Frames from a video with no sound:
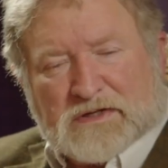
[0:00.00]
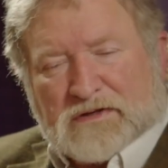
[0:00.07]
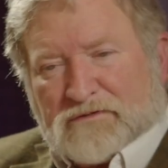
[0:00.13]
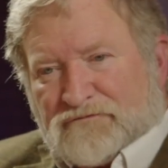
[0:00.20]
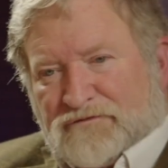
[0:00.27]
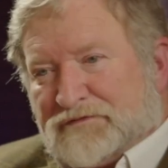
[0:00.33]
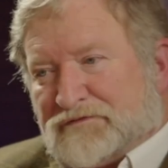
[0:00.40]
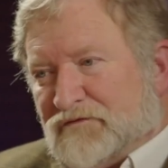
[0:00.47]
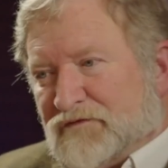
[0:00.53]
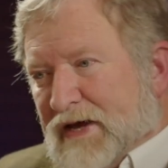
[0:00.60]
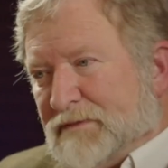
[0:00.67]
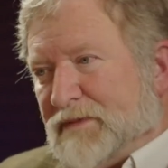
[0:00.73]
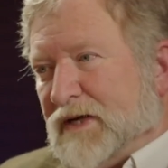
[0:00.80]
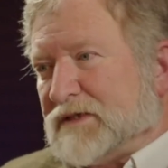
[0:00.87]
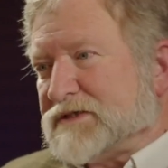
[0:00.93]

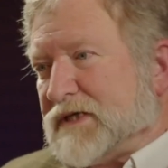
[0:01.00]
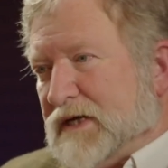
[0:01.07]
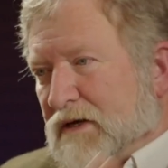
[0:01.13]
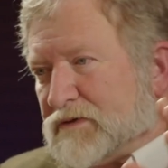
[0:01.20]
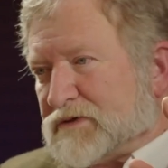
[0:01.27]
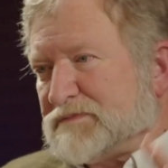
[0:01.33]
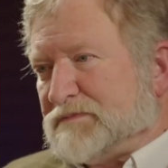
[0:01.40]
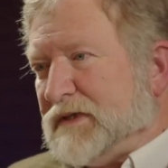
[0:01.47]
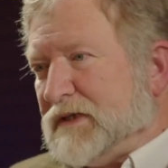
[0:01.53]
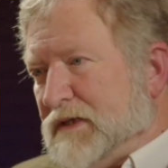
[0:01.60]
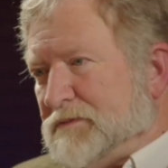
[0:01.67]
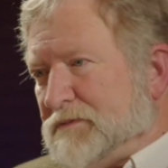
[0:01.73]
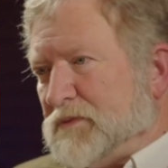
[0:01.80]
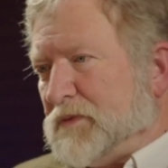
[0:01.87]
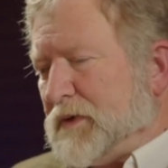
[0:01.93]
55 miles an hour, speed
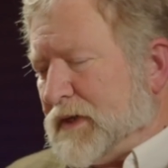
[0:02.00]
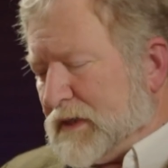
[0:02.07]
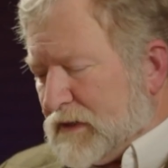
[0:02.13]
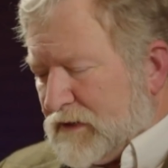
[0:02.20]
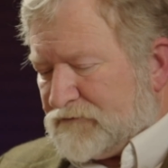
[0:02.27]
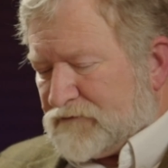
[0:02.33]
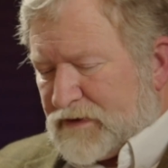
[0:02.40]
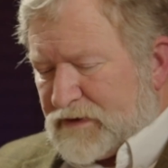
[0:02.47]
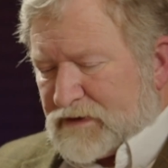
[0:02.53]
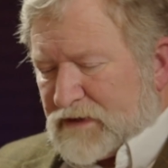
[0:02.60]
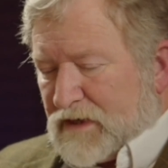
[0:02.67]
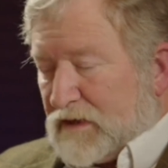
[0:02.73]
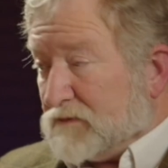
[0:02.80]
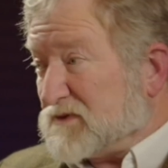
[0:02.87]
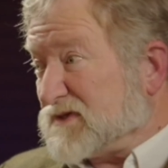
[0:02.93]
limit we can live with.
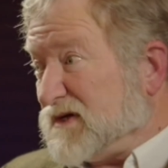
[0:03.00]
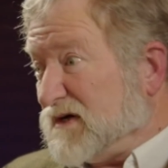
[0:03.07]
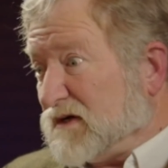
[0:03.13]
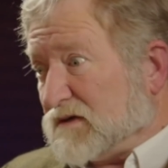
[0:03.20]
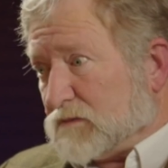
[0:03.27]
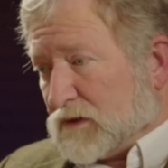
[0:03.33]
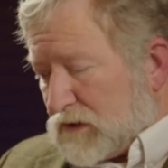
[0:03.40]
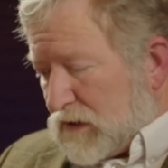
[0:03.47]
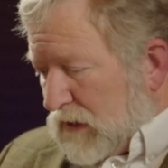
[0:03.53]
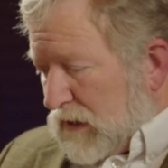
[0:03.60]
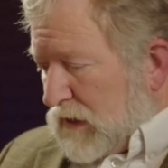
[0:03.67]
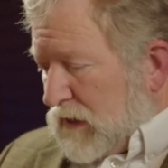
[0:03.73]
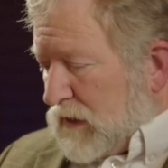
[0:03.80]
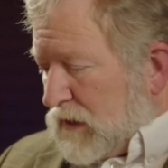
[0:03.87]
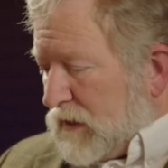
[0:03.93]
It was terrible
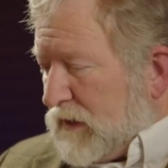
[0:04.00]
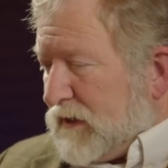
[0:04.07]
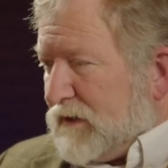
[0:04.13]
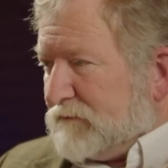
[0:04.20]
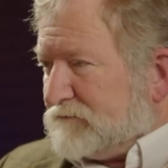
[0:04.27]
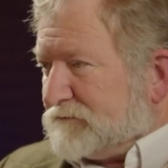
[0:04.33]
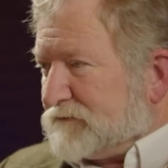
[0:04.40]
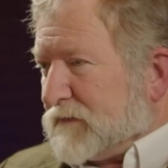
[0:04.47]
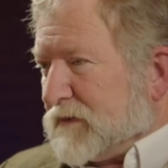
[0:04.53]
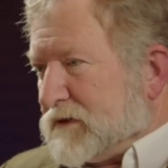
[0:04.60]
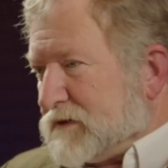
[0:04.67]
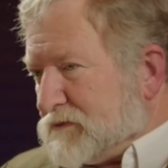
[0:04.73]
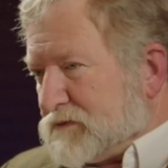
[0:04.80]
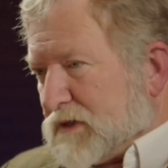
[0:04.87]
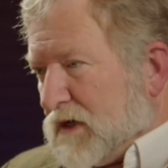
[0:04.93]
because
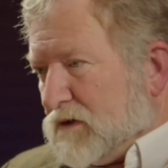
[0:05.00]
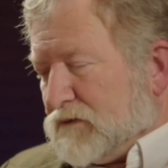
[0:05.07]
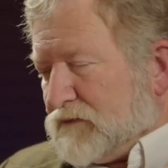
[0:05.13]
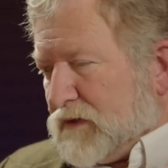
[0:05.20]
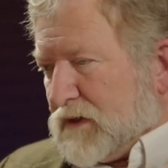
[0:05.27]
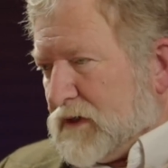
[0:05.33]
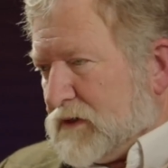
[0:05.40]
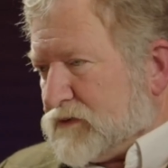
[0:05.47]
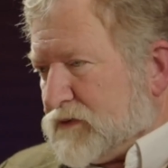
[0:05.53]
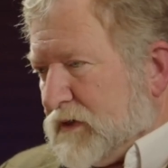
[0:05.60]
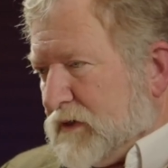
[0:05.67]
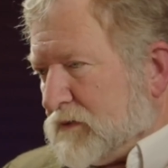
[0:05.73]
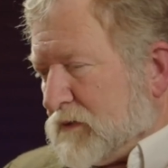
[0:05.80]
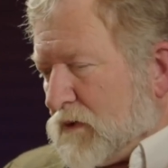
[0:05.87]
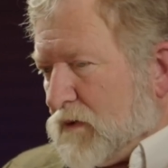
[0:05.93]
it was all over the country.
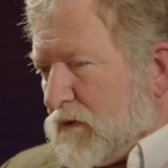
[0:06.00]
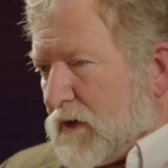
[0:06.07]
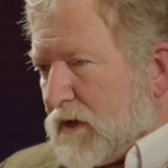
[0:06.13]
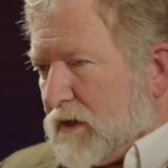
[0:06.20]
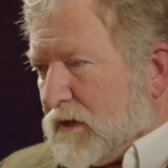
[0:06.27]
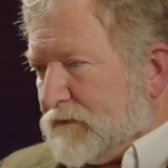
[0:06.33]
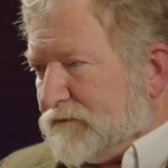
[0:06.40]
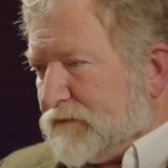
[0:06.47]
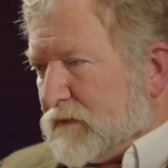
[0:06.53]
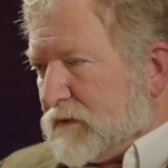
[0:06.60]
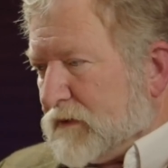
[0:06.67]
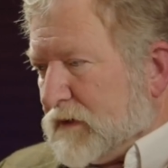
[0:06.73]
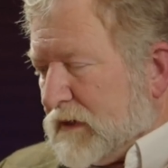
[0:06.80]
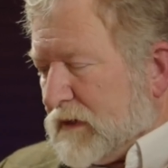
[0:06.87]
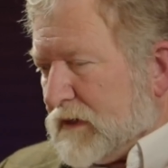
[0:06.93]
They required it.
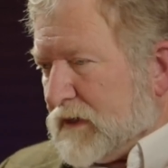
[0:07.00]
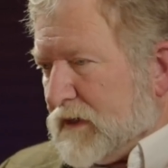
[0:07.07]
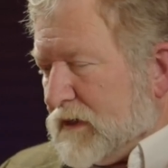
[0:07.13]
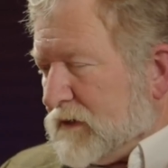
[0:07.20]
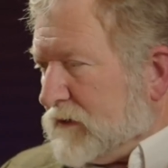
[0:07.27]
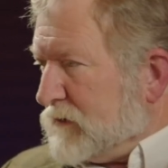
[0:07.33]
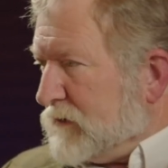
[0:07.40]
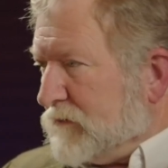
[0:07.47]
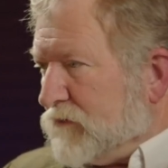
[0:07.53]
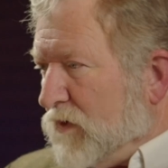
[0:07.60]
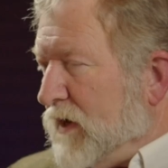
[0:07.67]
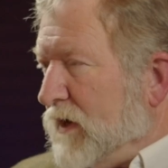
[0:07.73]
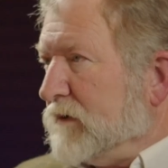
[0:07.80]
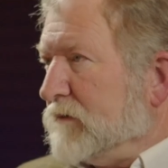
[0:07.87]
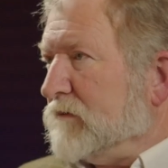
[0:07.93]
Again,
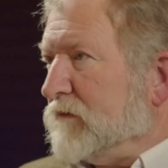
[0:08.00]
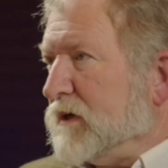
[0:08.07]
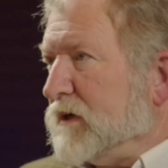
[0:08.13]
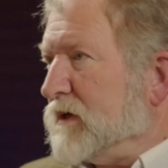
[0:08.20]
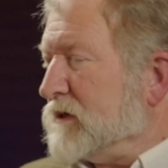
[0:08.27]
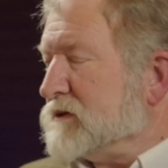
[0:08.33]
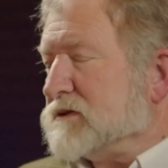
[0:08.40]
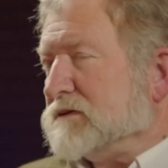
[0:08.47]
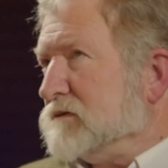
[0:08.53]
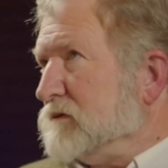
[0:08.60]
why? Because